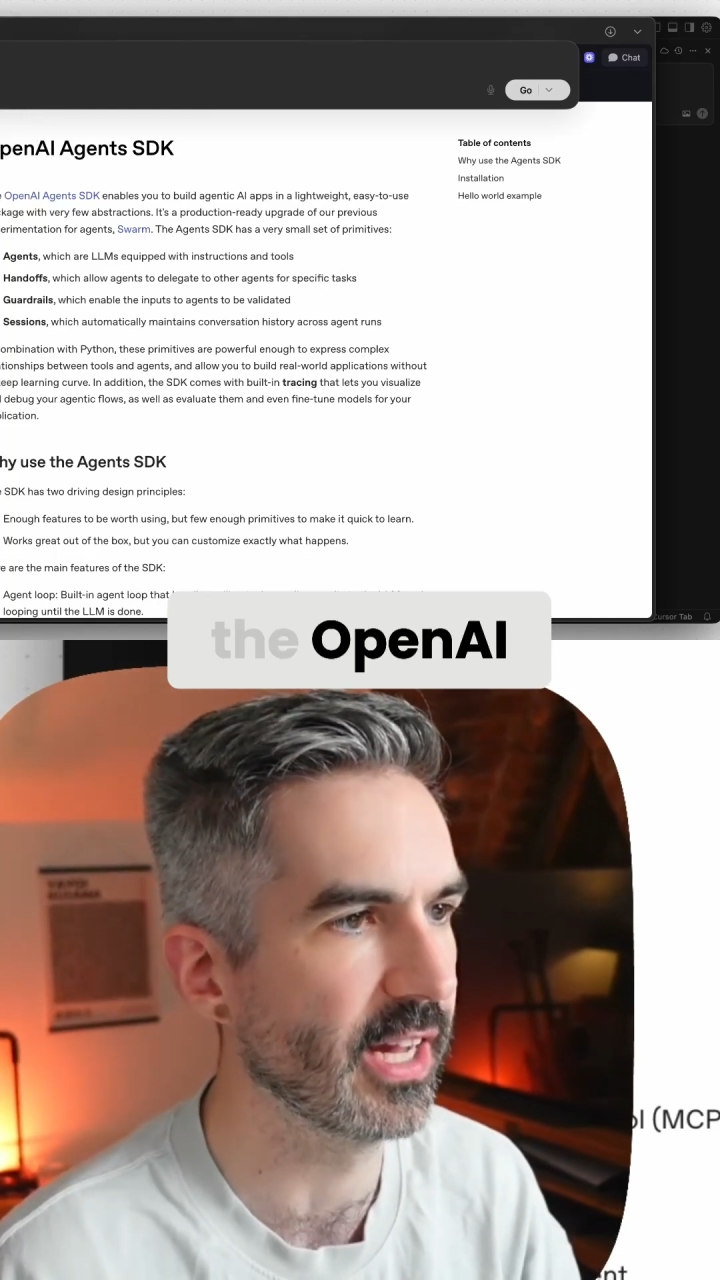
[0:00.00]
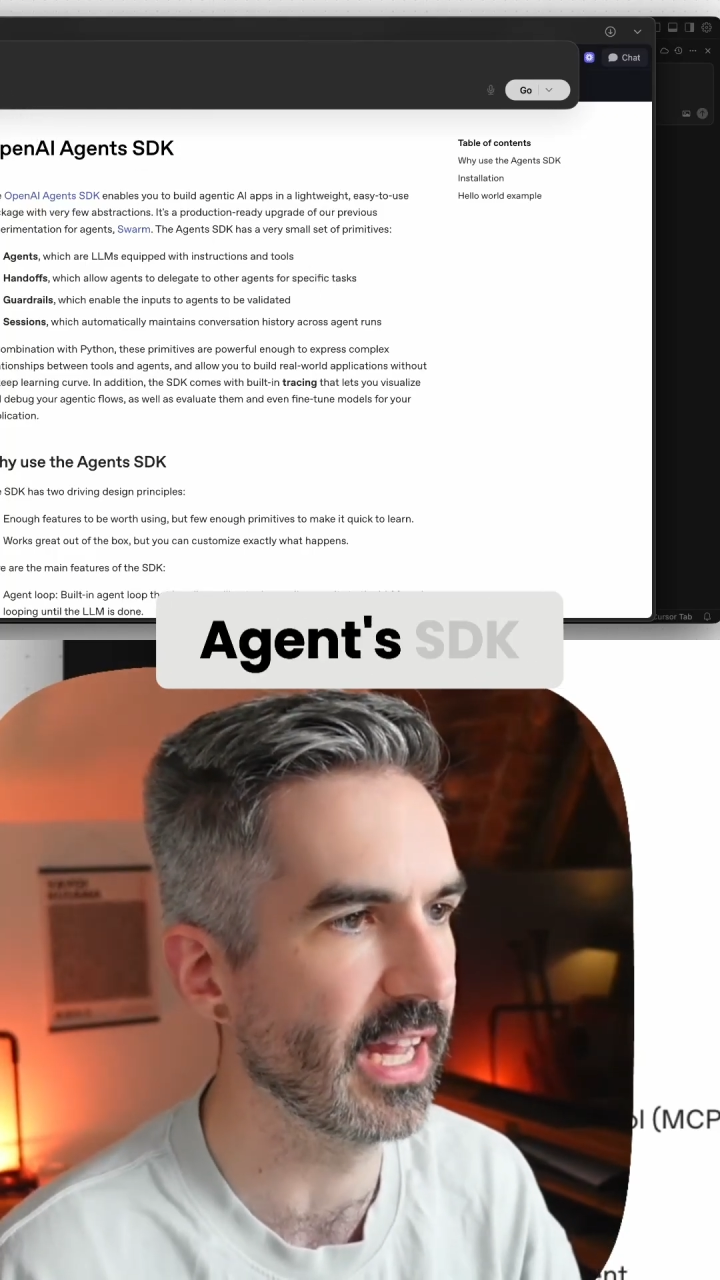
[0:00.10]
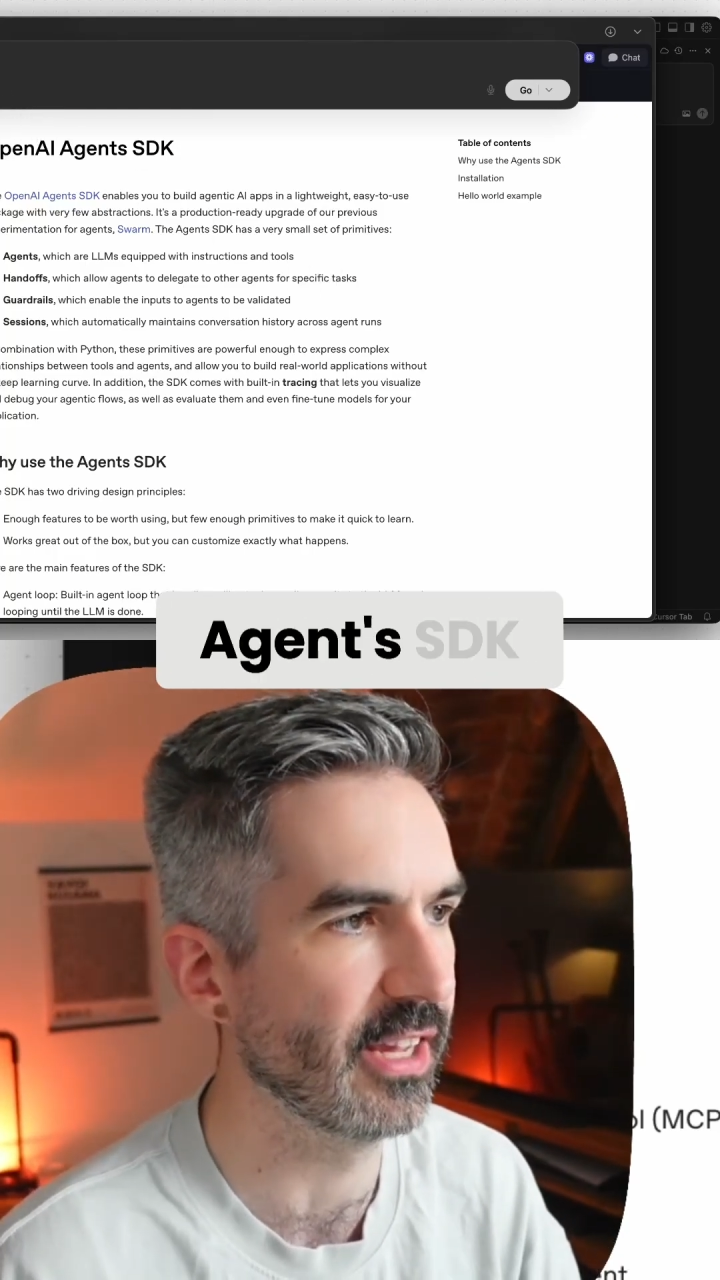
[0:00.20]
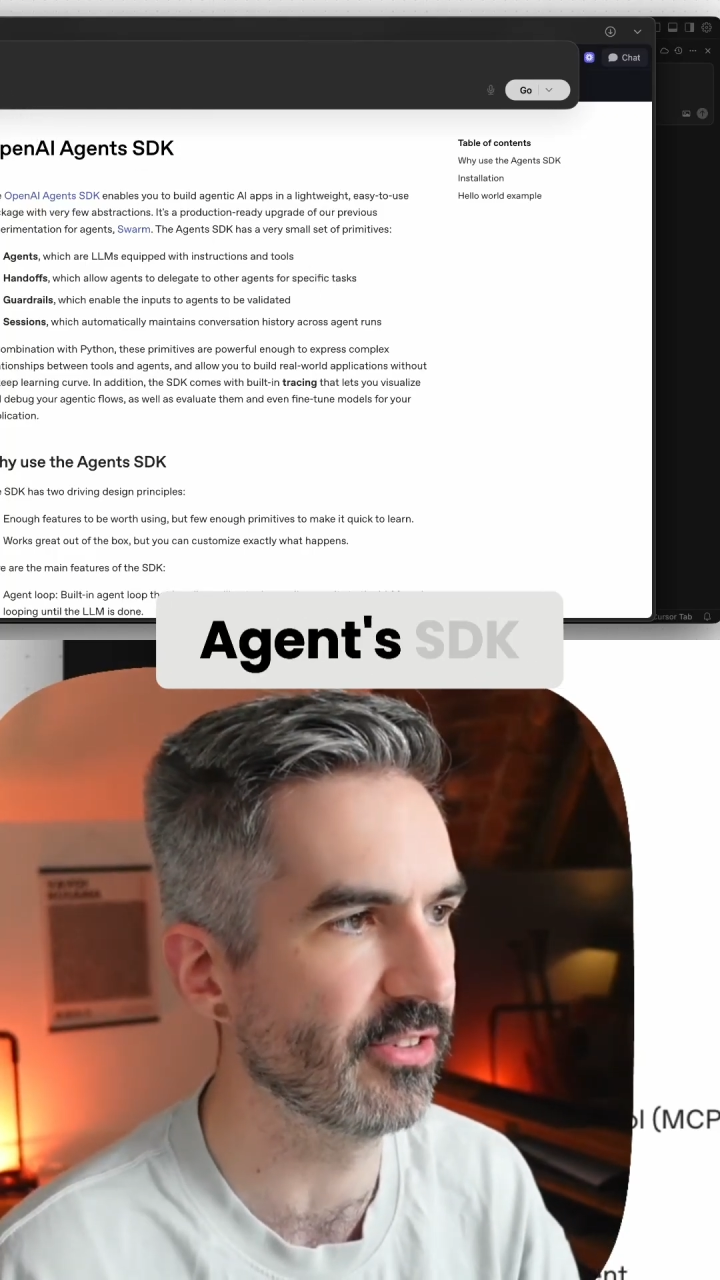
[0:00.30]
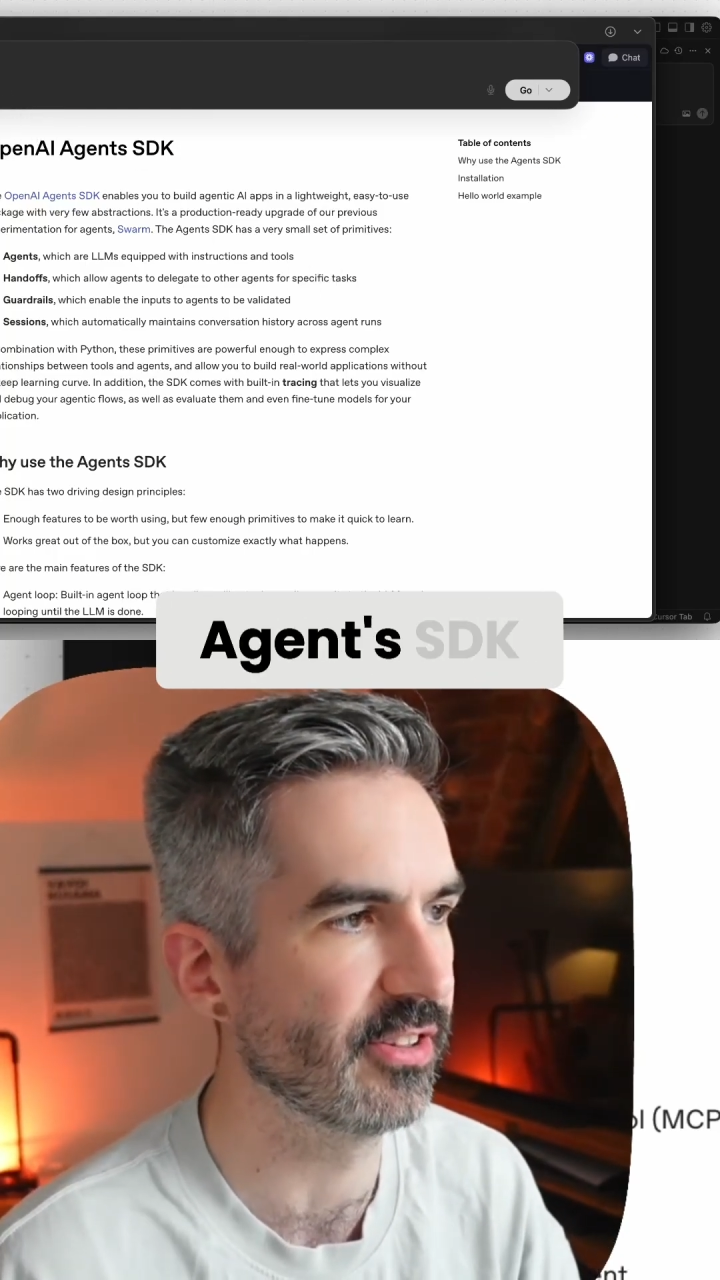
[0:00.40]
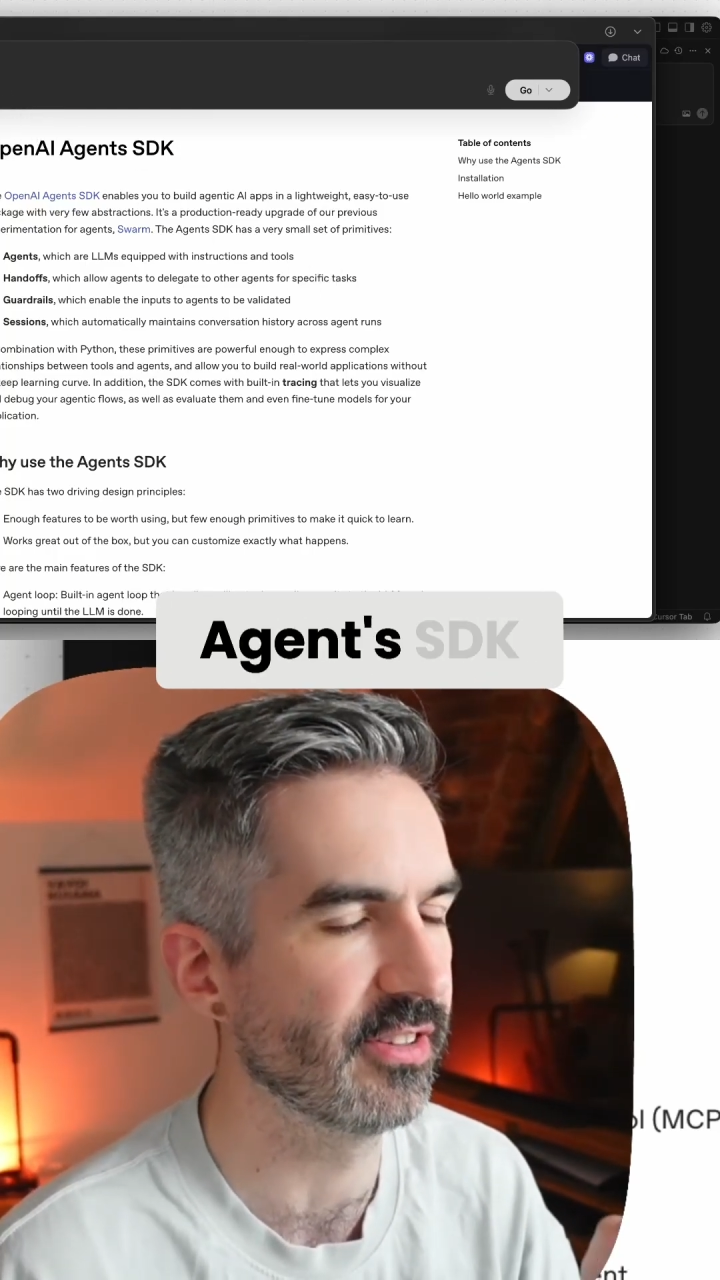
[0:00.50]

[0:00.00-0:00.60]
Agents